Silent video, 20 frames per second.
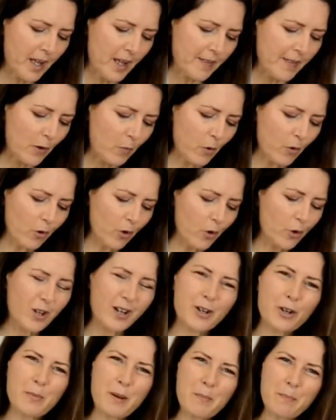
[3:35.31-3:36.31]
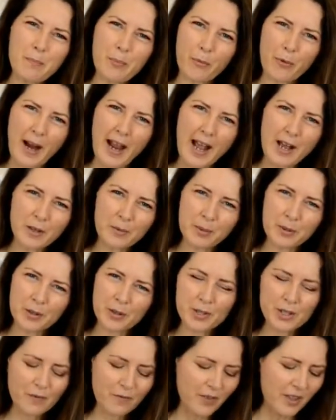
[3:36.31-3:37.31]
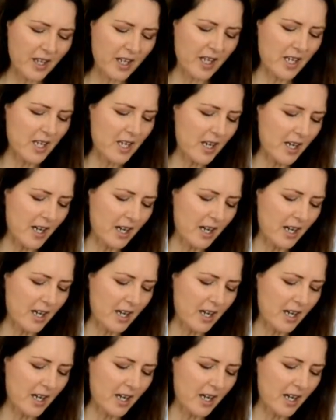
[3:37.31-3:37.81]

They will look a little bit brown because of the